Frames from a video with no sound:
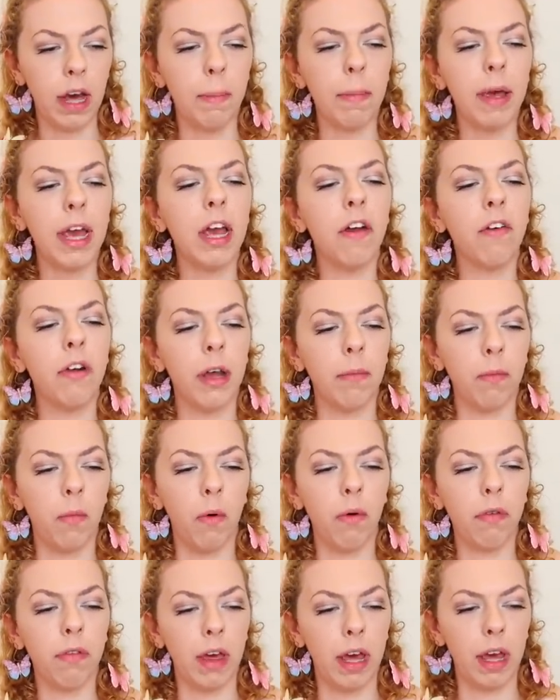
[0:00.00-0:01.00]
I'm hearing
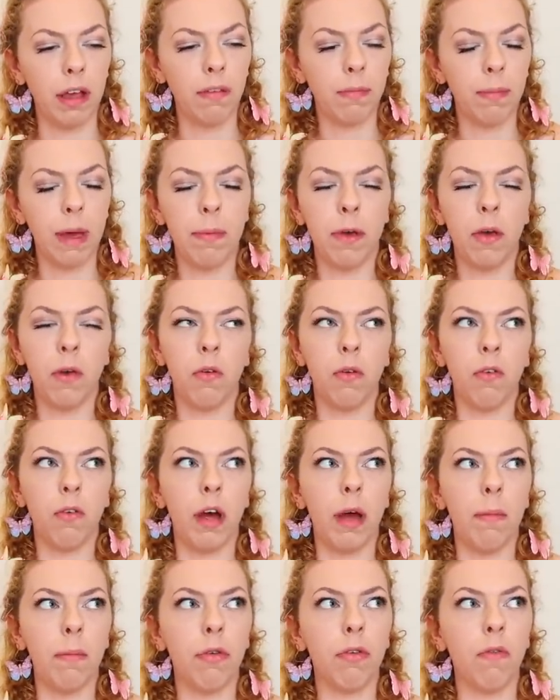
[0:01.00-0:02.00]
more things. Maybe
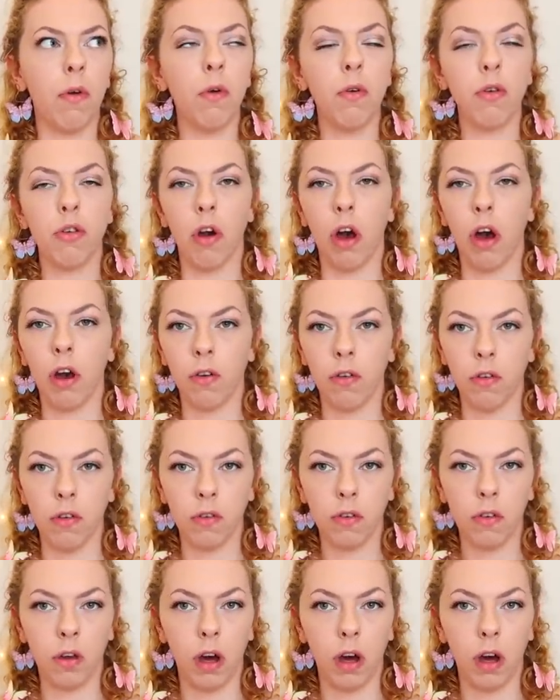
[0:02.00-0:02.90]
your throat chakra is